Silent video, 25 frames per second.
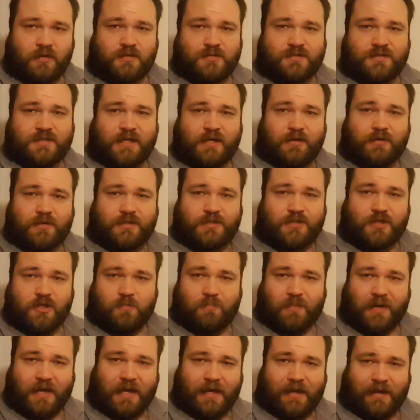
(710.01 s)
0 to 2
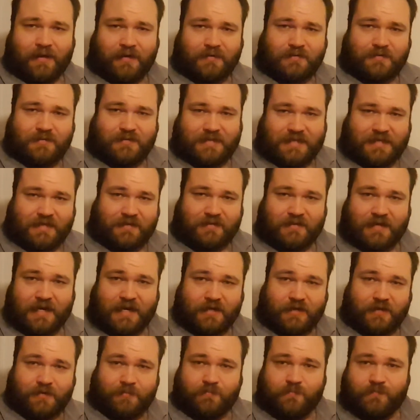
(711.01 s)
pi d
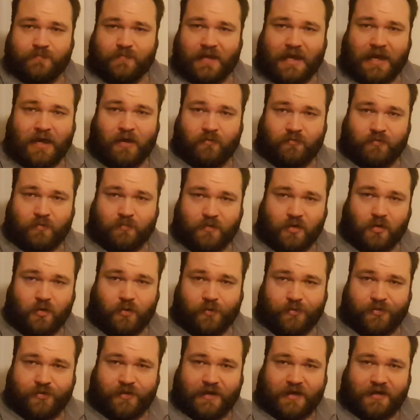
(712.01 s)
theta out from the
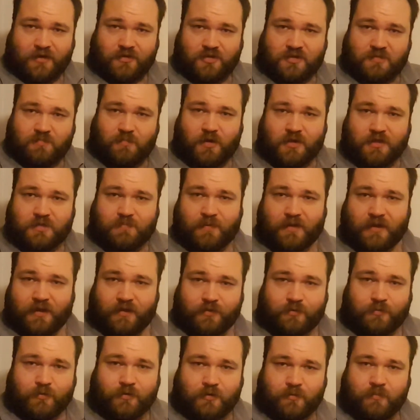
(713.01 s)
whole thing and just multiply
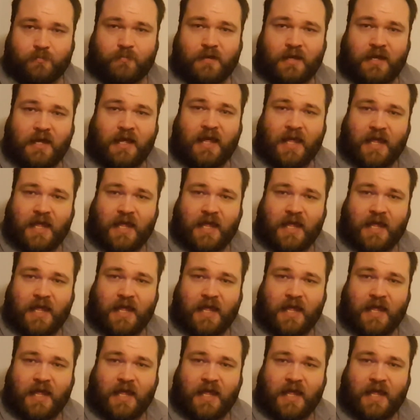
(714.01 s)
through,